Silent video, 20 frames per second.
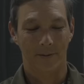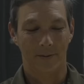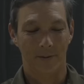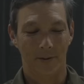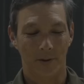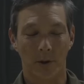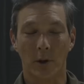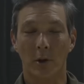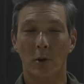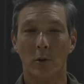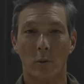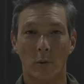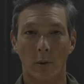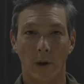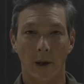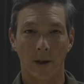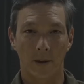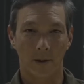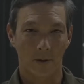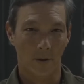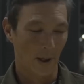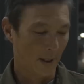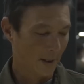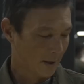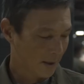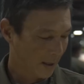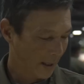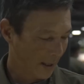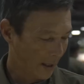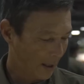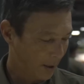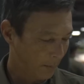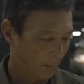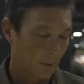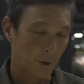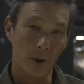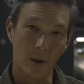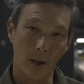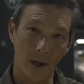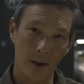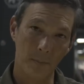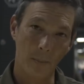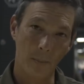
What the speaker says: It's a great setup, but you guys